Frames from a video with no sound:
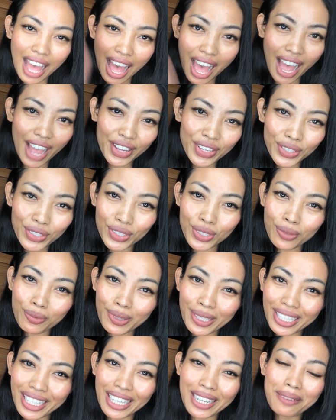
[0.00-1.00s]
Hi YouTube,
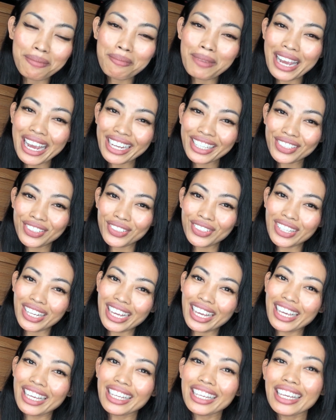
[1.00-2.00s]
welcome back
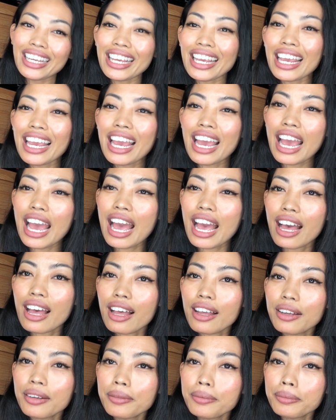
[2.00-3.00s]
today.
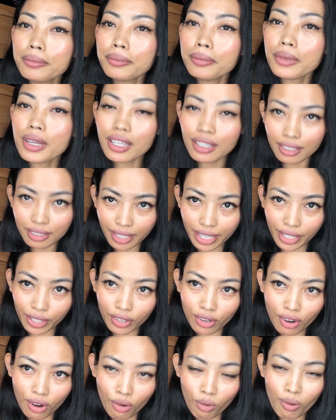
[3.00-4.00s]

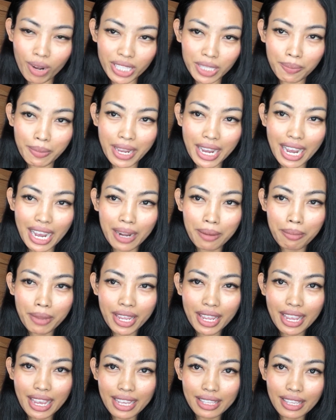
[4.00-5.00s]
Ignore what's behind
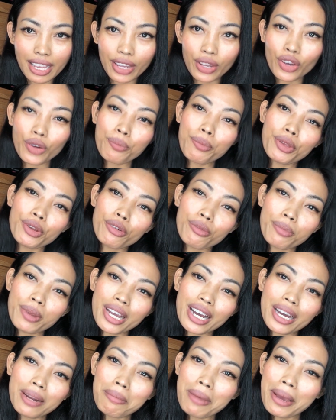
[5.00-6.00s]
me. Yes, I got mirror
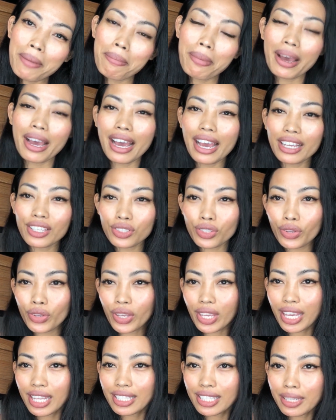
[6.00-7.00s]
behind my back, so you
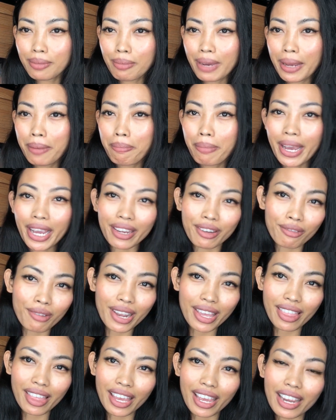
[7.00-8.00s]
can see my back
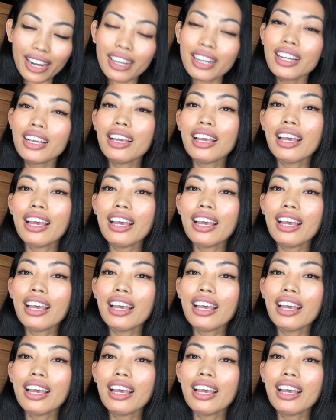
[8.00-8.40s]
right there.